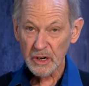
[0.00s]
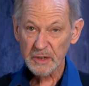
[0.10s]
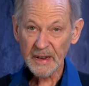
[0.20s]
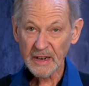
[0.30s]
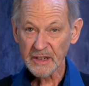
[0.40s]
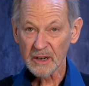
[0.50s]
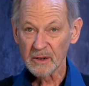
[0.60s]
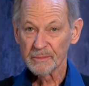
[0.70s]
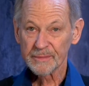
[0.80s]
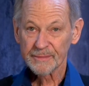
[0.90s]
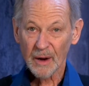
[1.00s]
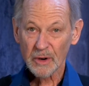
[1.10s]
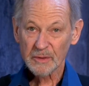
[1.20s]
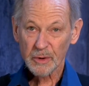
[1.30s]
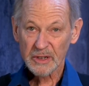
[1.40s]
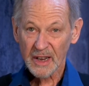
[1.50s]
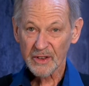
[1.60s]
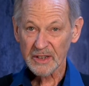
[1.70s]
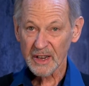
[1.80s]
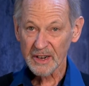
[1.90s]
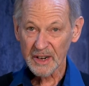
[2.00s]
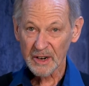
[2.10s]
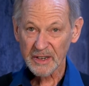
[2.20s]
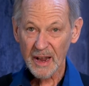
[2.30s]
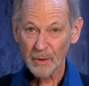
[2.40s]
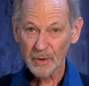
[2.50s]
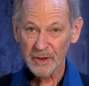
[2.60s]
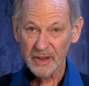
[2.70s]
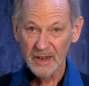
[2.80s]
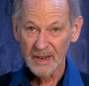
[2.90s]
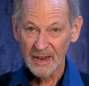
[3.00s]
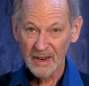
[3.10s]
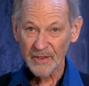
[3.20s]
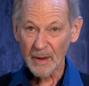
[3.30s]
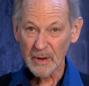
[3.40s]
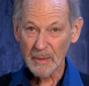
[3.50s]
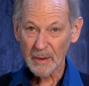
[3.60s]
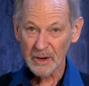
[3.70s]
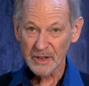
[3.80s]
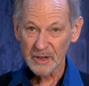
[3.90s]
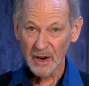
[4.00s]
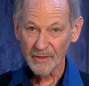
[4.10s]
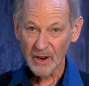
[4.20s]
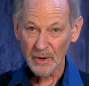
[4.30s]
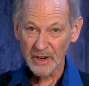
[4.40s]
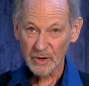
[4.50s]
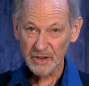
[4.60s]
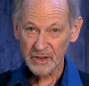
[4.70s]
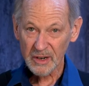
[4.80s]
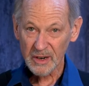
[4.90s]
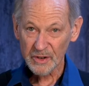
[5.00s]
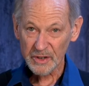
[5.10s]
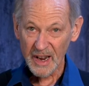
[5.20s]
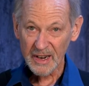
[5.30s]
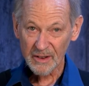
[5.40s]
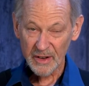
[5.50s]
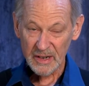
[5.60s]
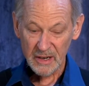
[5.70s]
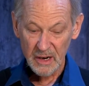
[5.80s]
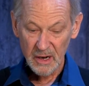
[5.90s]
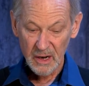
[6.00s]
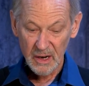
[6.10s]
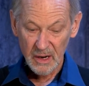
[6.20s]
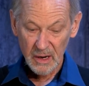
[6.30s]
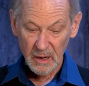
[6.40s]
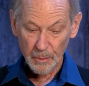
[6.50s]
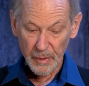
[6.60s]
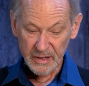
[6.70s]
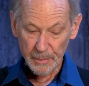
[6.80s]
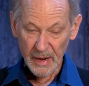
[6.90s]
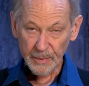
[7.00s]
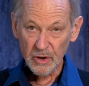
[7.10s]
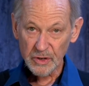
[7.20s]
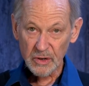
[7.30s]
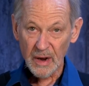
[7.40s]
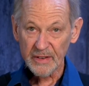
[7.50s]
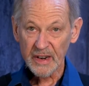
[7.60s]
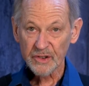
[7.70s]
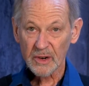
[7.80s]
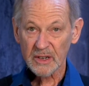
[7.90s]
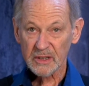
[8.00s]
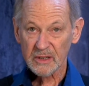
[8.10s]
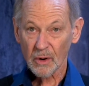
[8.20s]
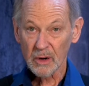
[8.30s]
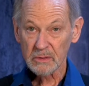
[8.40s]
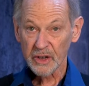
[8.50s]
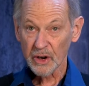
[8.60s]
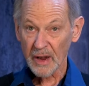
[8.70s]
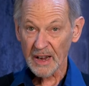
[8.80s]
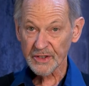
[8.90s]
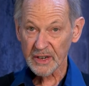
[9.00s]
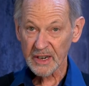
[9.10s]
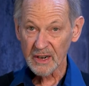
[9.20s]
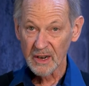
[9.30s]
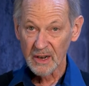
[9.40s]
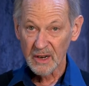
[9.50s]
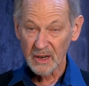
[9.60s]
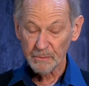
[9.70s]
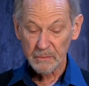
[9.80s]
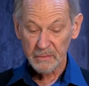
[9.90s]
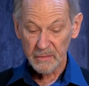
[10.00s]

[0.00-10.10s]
just know who you're speaking to. I wouldn't present this at a dinner table with family members who have no interest or understanding of this. But to people who do have an interest or a curiosity,